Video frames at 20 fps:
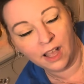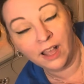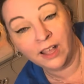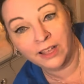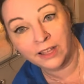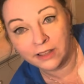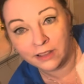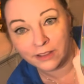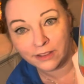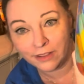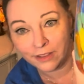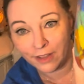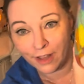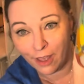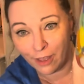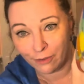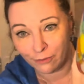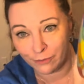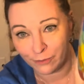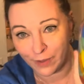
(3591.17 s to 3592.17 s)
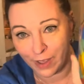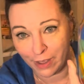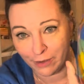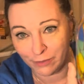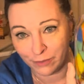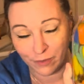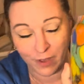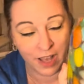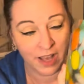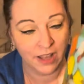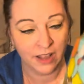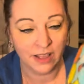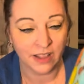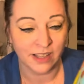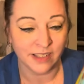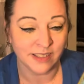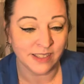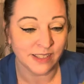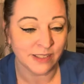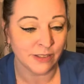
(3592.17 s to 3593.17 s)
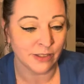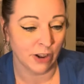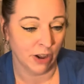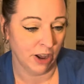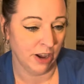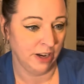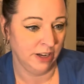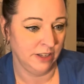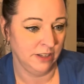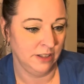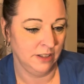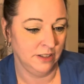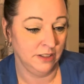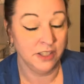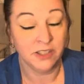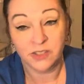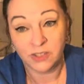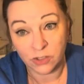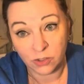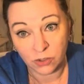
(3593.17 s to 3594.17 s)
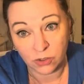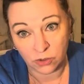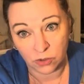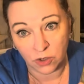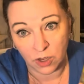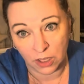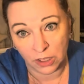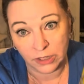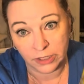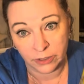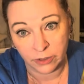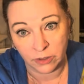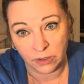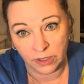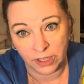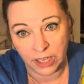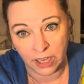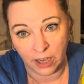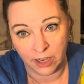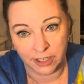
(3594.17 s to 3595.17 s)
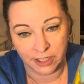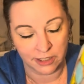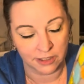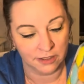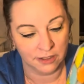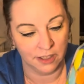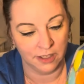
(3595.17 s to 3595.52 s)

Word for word: I love, every, this is art. This is literally art.